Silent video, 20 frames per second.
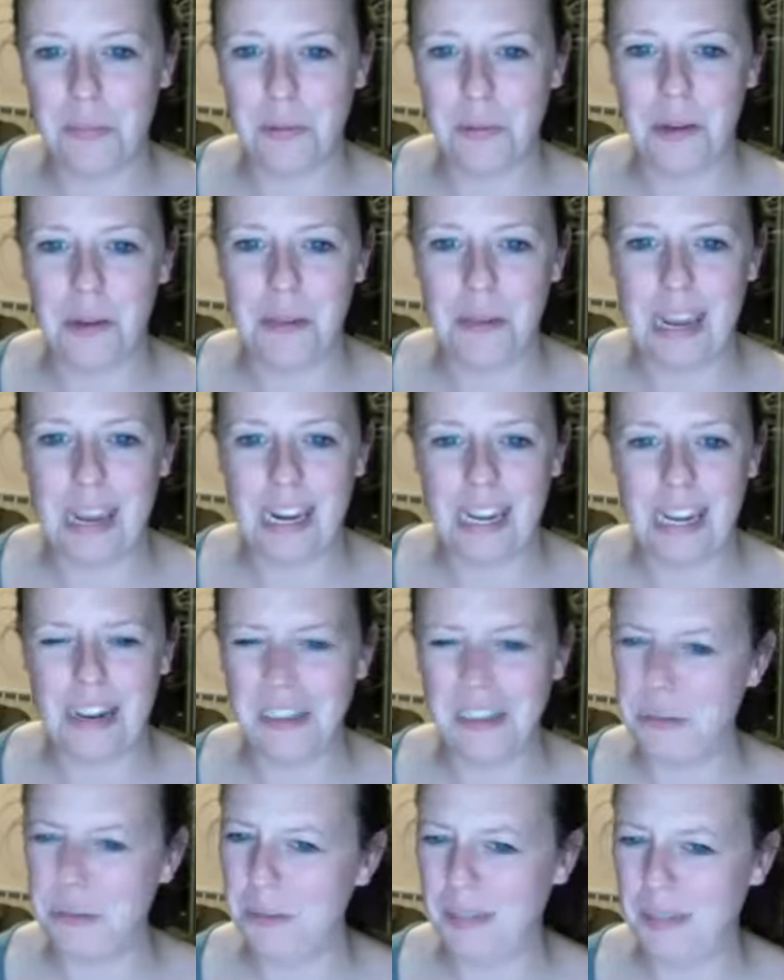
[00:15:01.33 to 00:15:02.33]
bottom heating
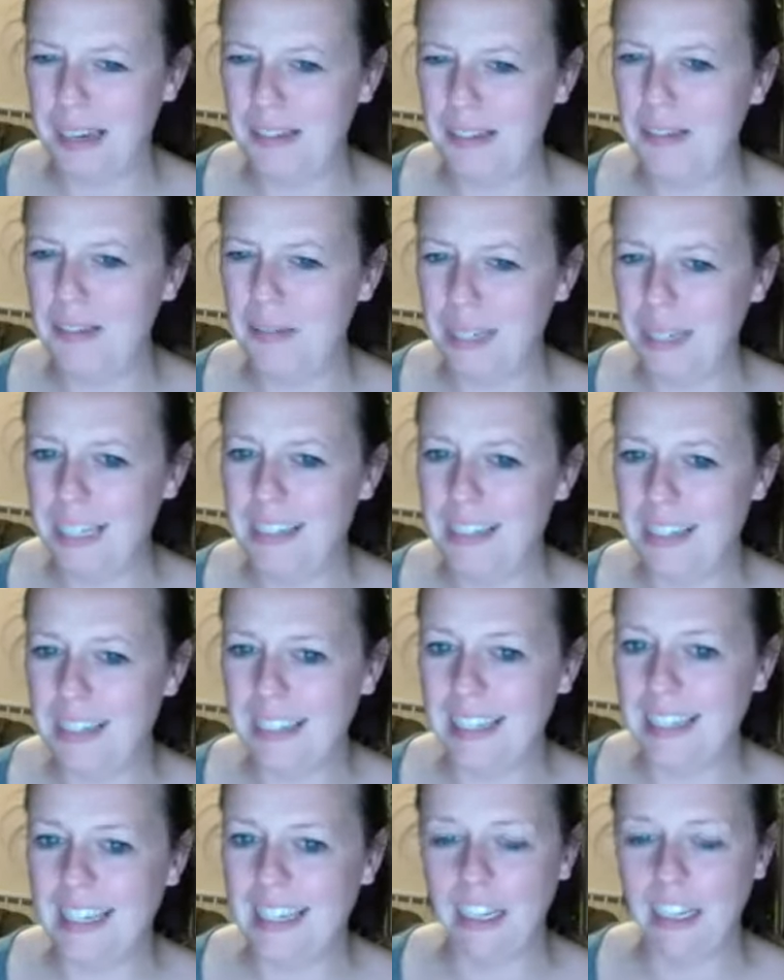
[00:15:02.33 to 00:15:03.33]
up, so we were like, oh, we need to
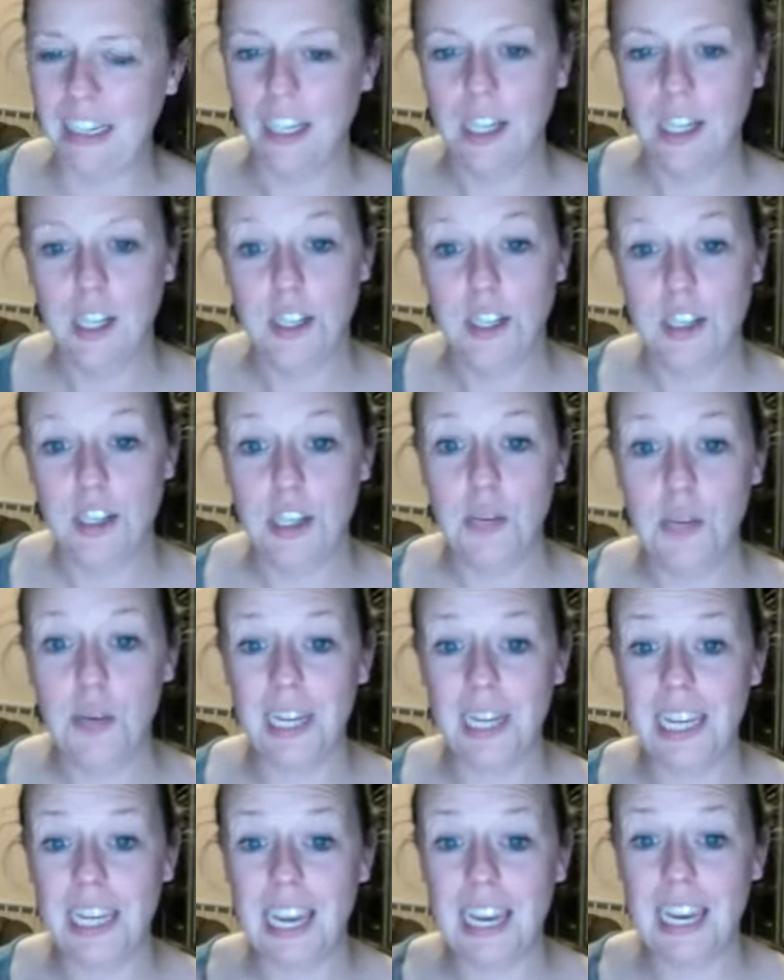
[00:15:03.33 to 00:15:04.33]
clean. So you
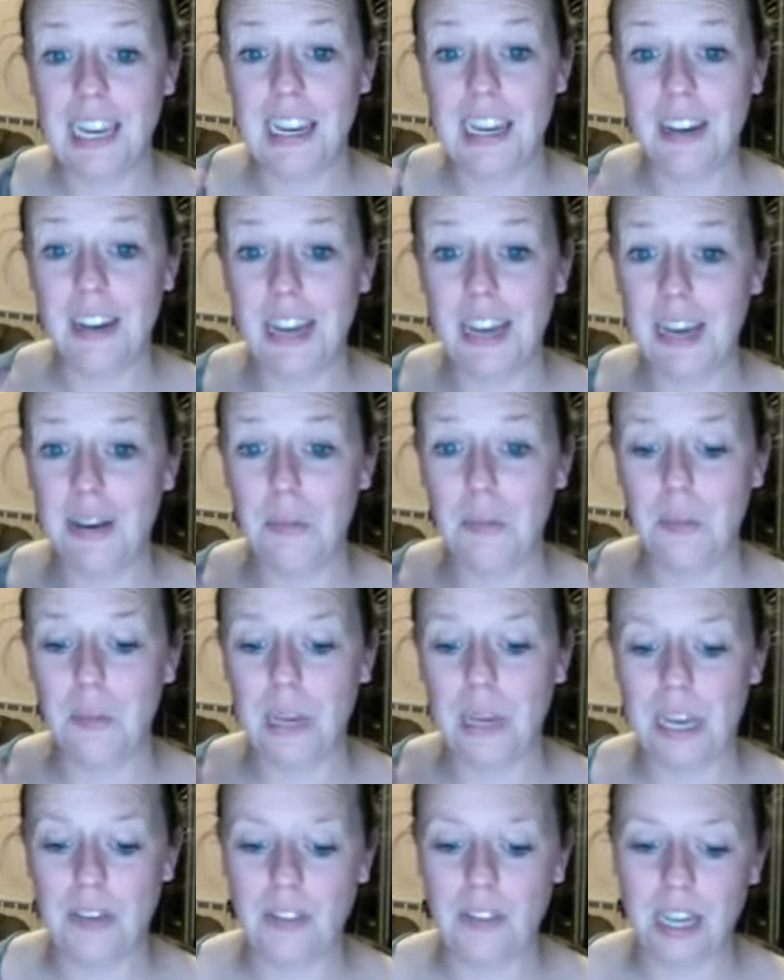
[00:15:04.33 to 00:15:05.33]
want to get in, like
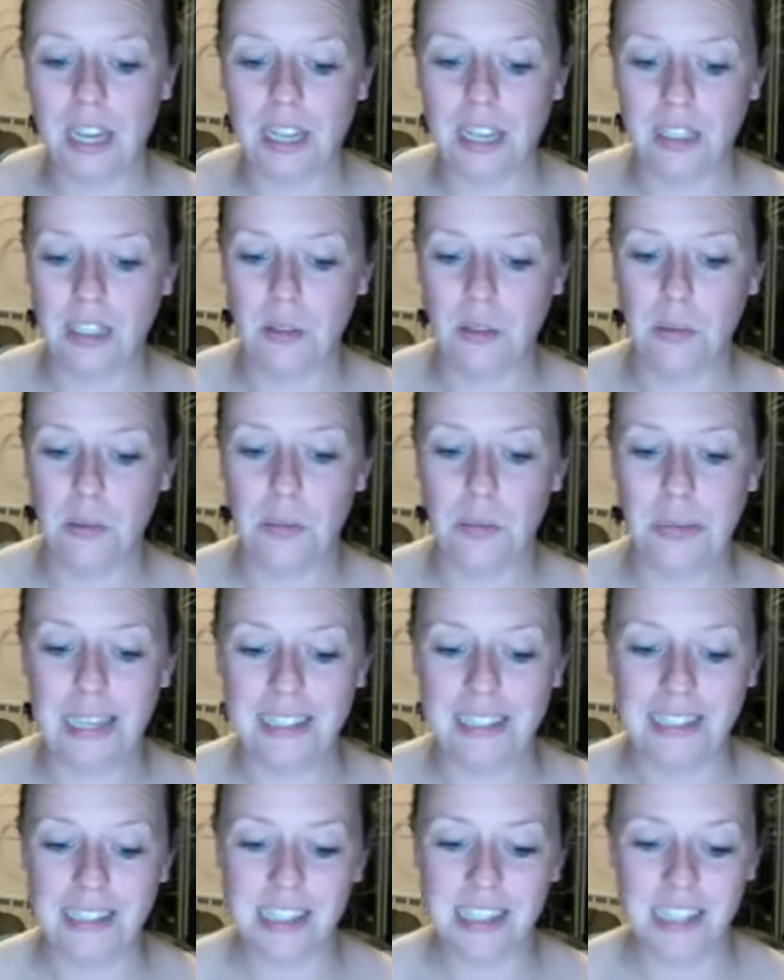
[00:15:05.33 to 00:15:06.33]
we have like a little
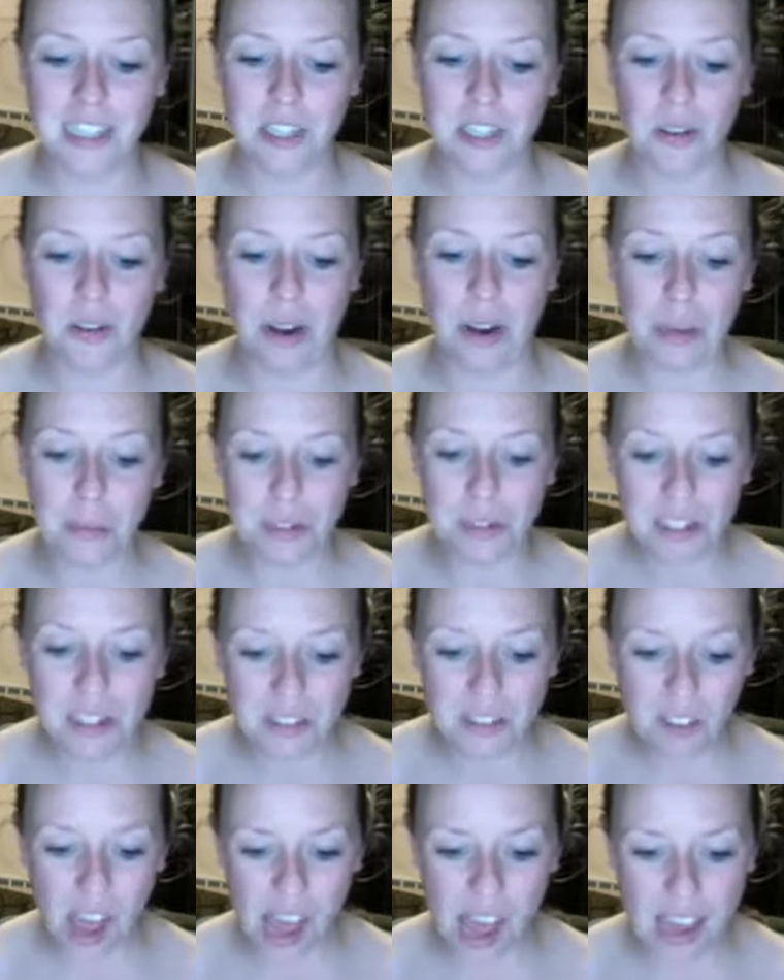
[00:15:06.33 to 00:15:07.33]
plastic scraper
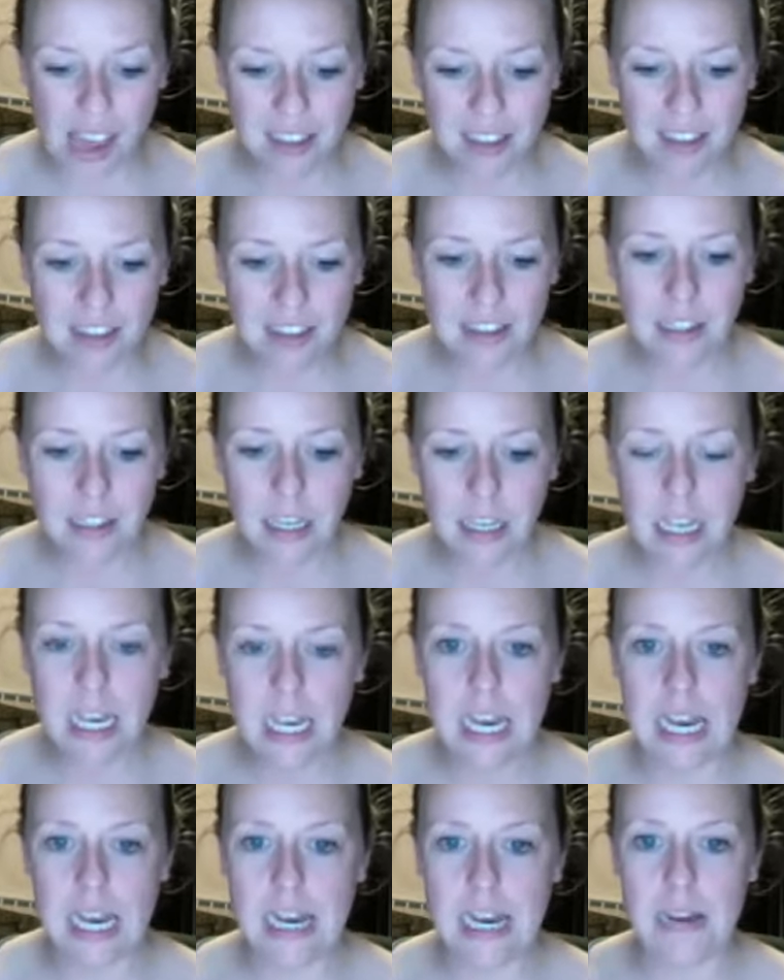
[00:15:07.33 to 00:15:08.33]
device.
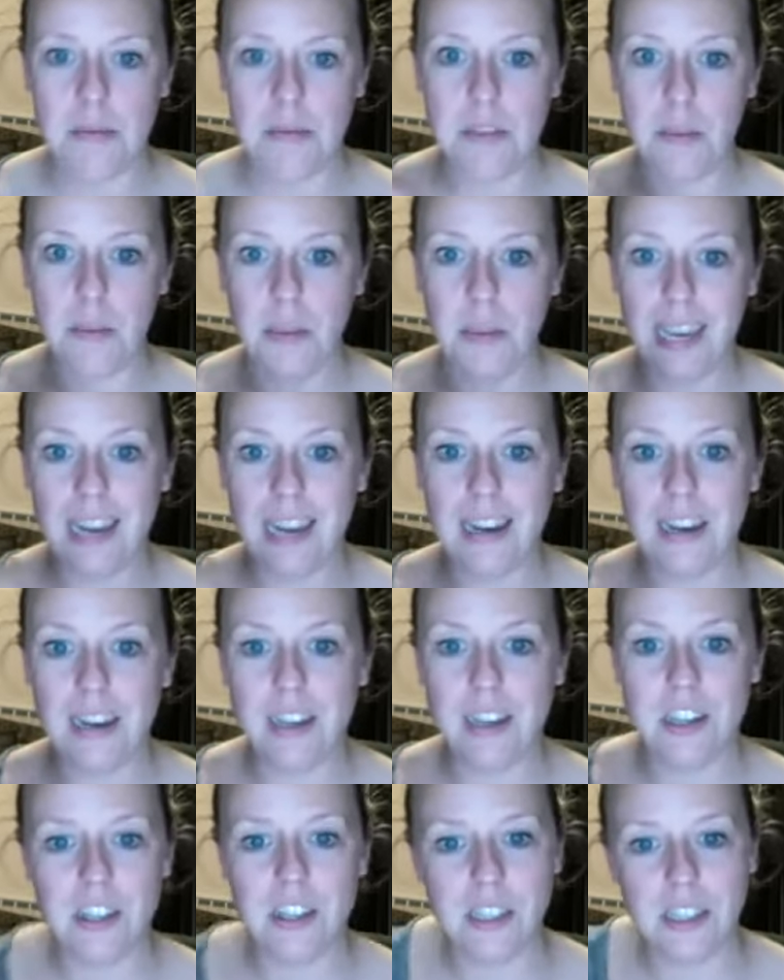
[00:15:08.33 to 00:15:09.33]
So we get in
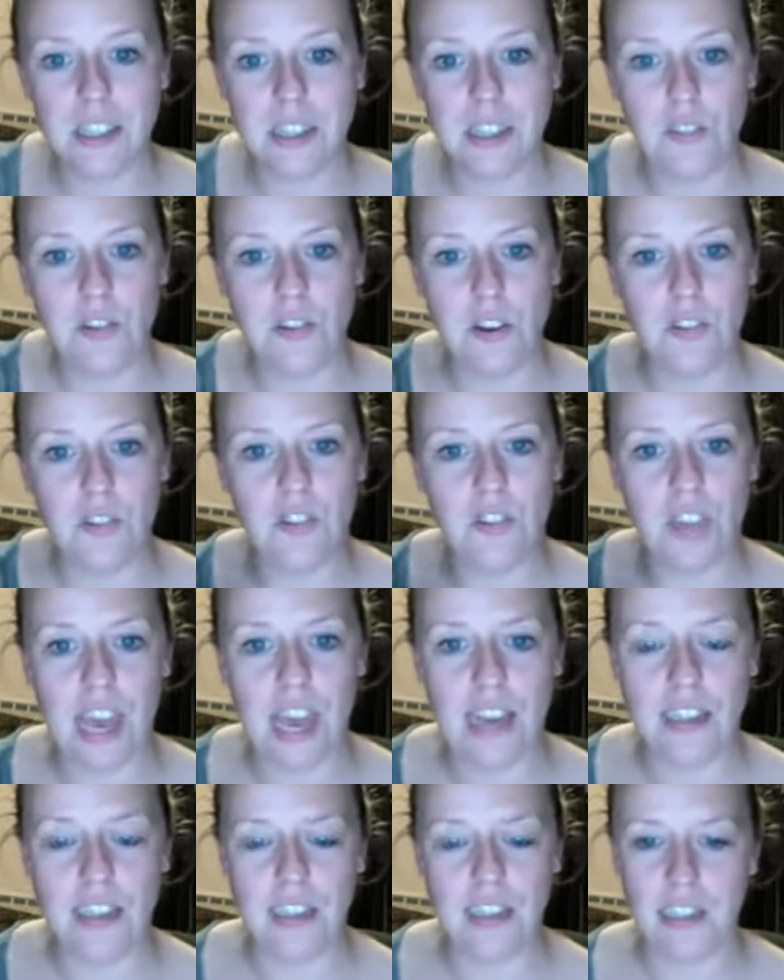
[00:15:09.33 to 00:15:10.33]
and just lift off the
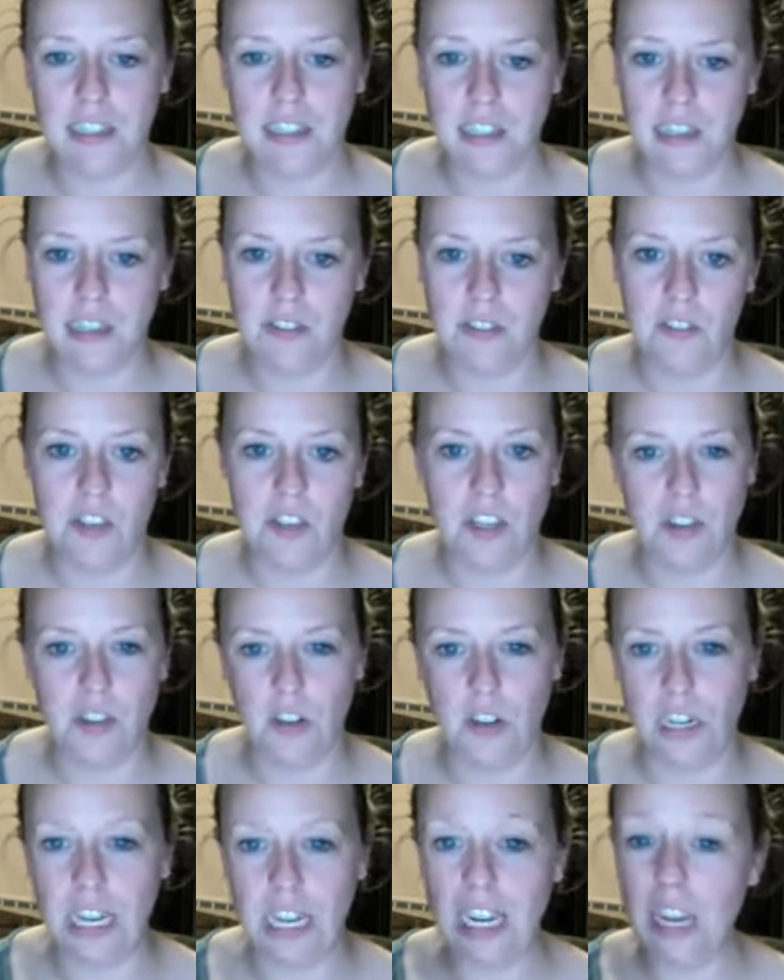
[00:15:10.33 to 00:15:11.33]
excess stuff that you
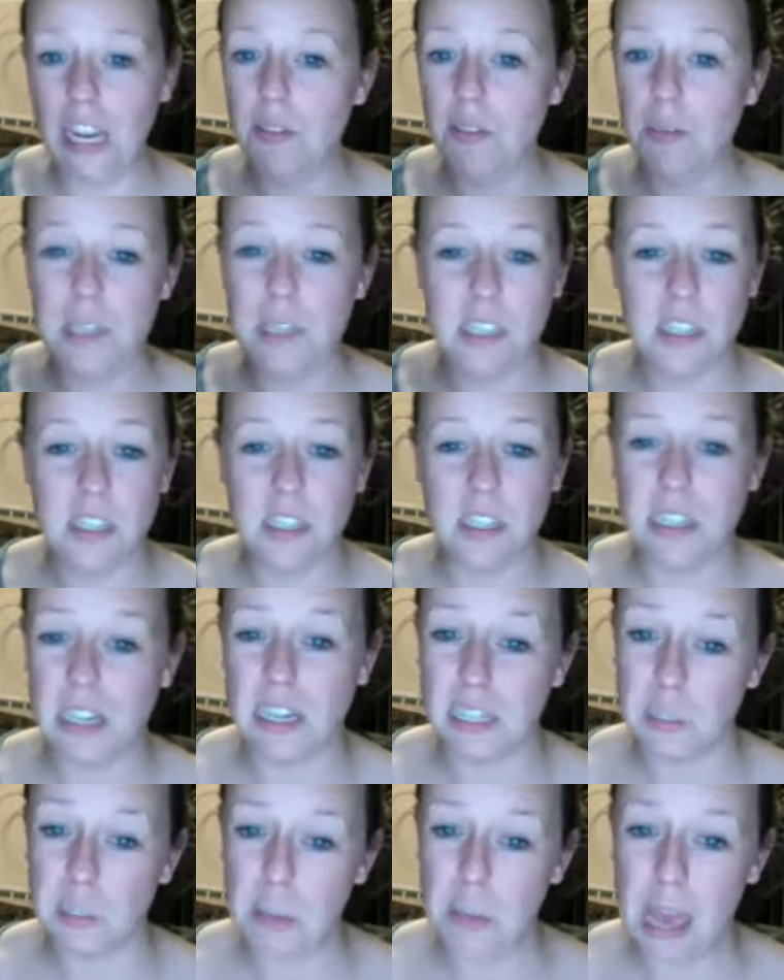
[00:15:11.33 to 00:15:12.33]
don't need, even with just a
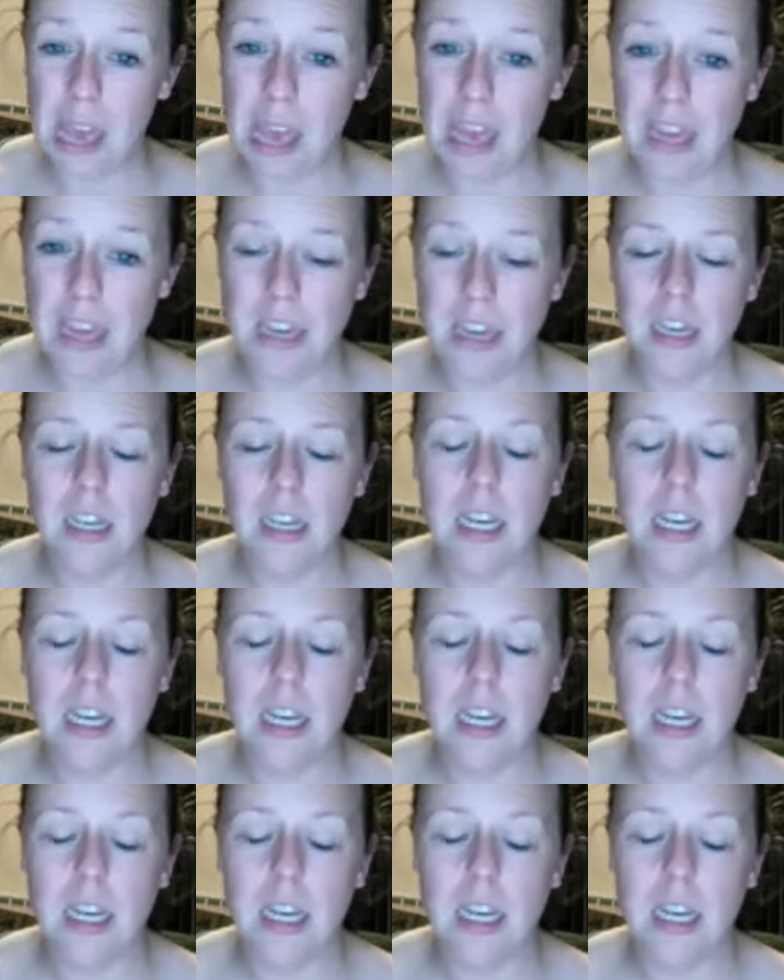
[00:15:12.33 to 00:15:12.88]
dustpan,